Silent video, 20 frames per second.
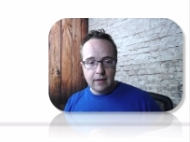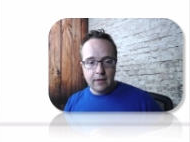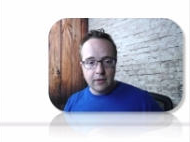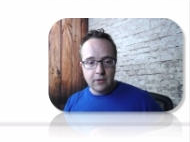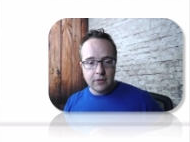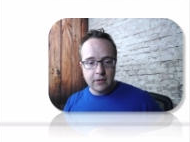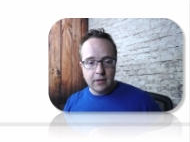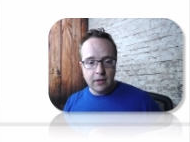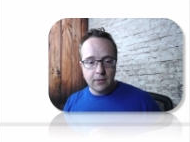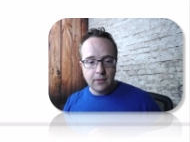
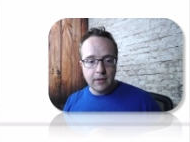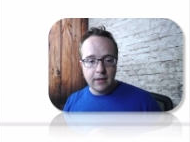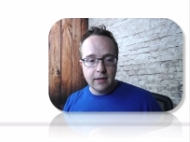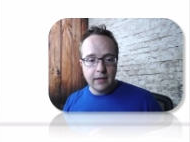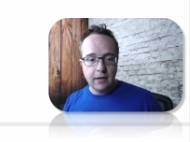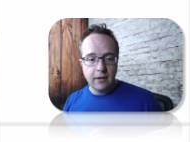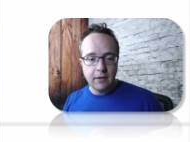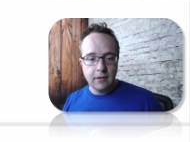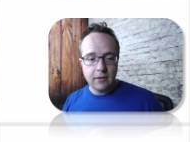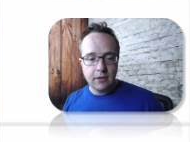there's another one in
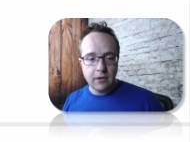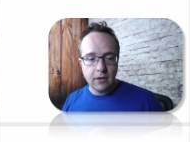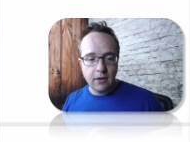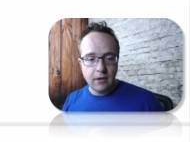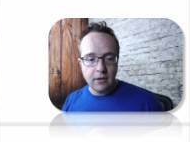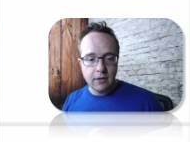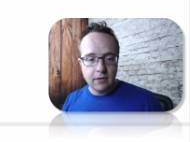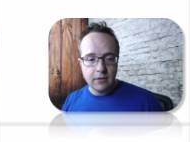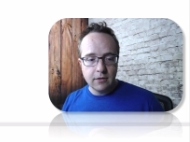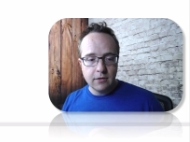here
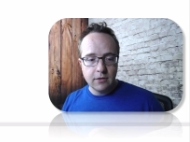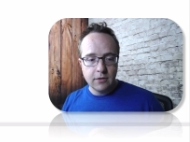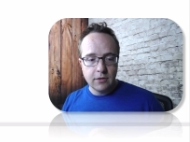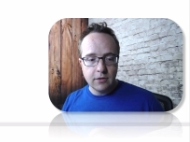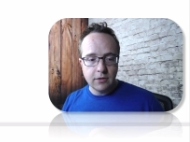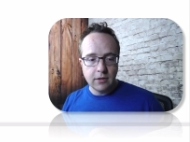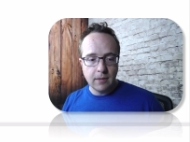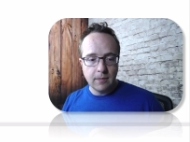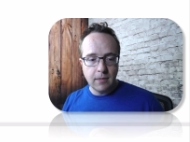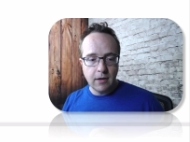called
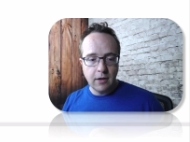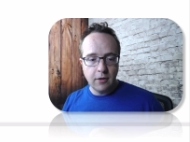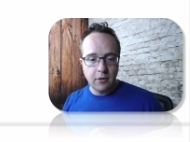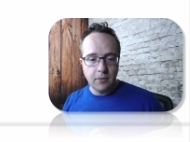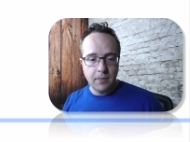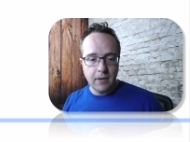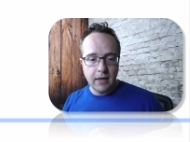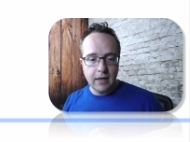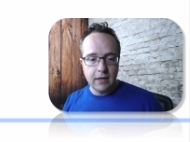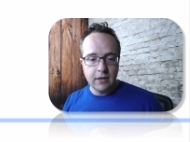Some Other
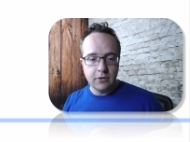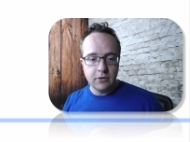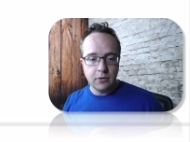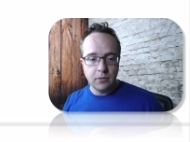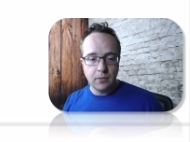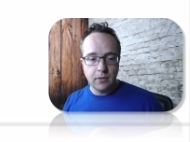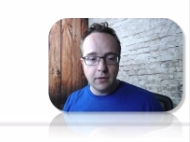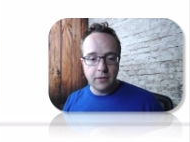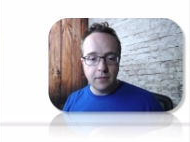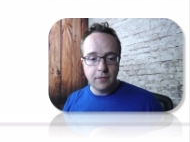Page
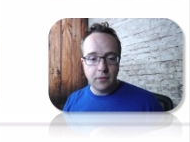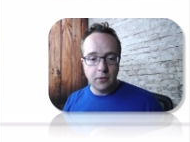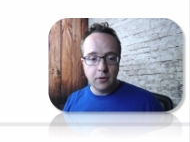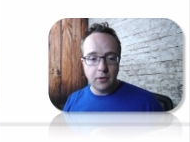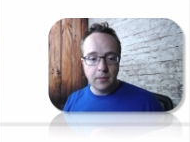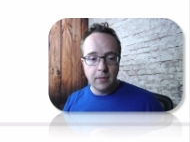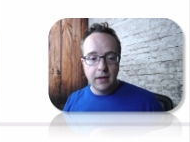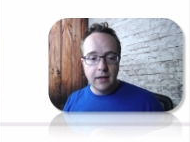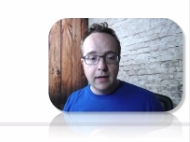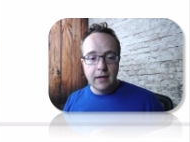with
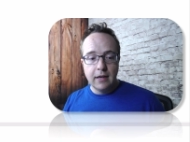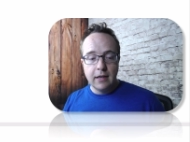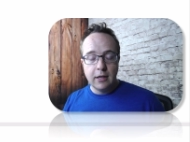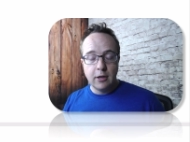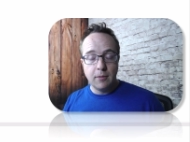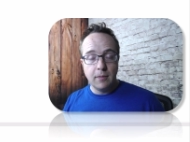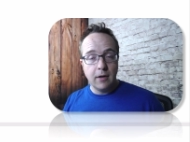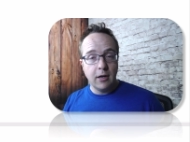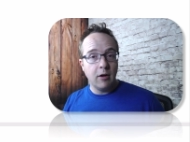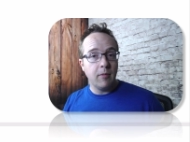Form.
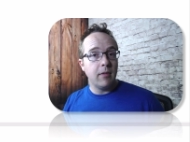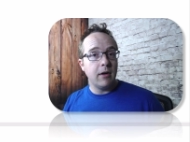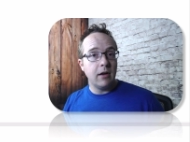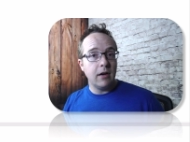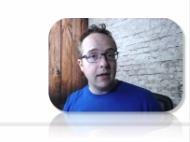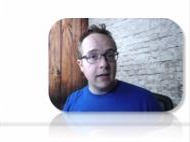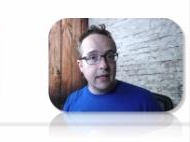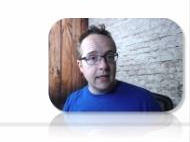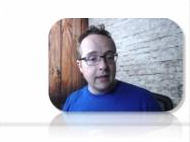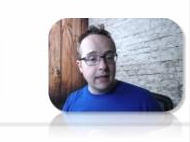You may or may
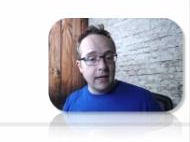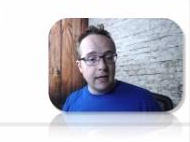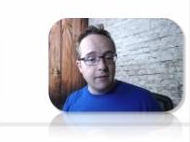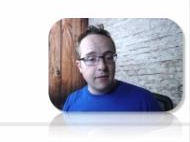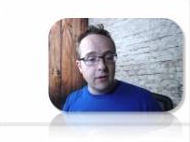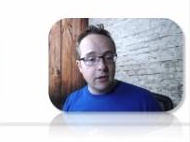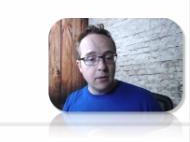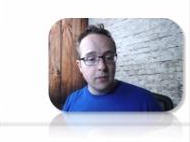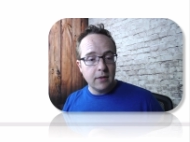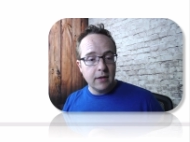not need that. If
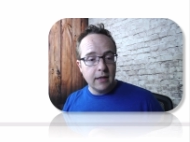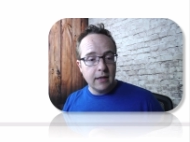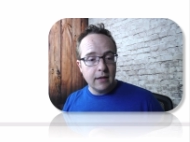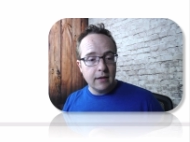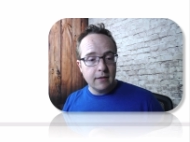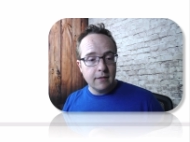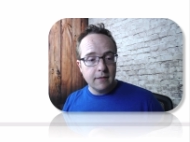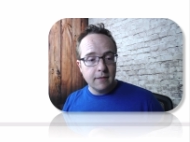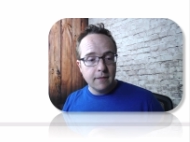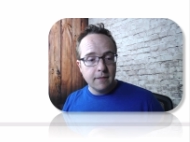you don't need
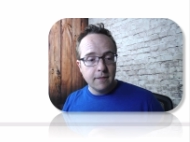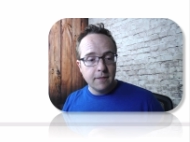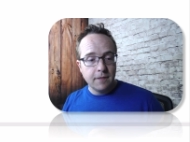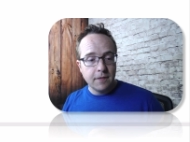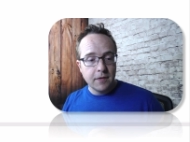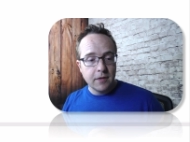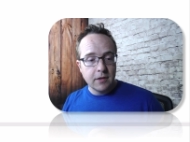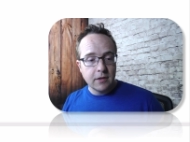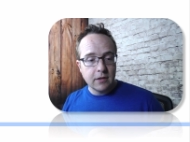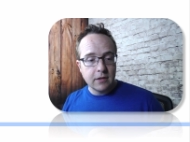it,
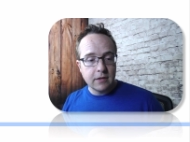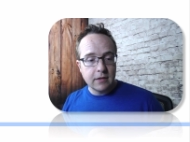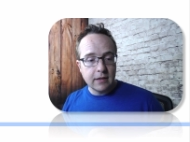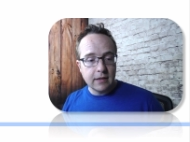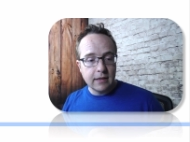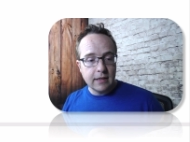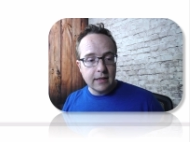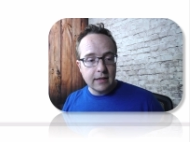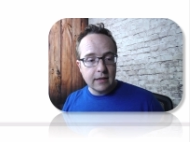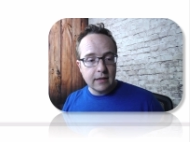just
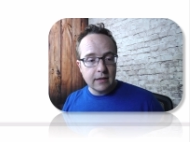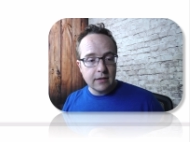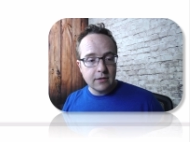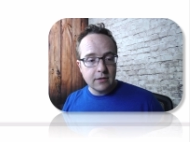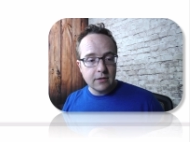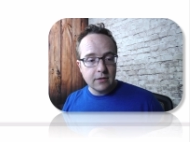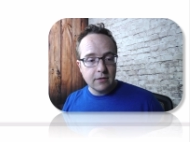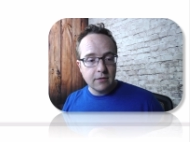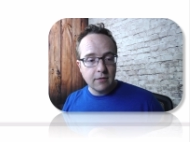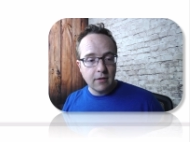delete
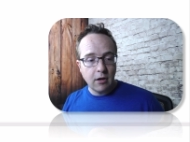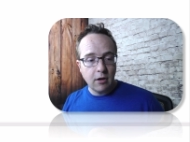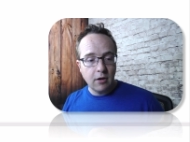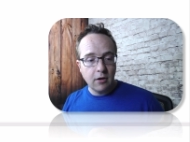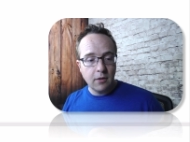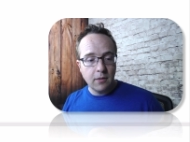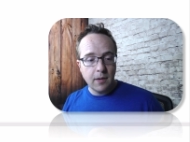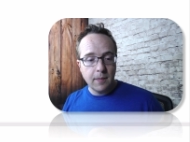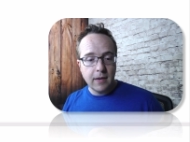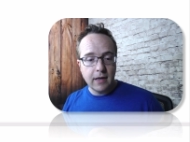this all
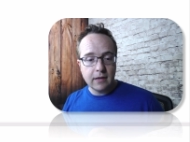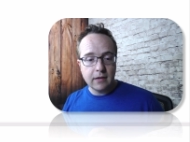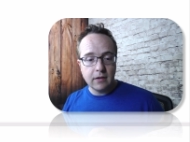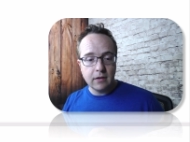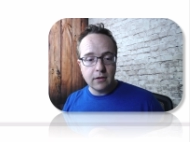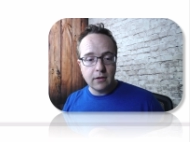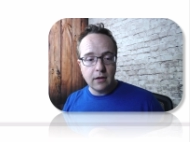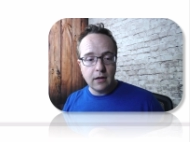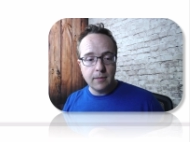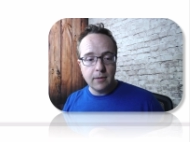the way back to the
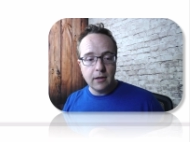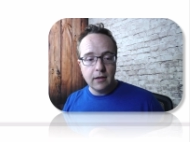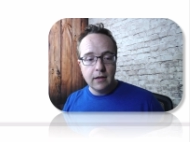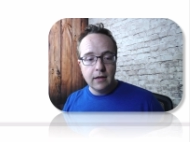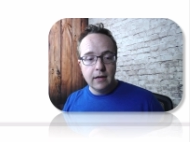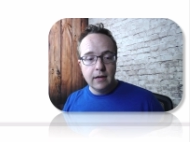comma,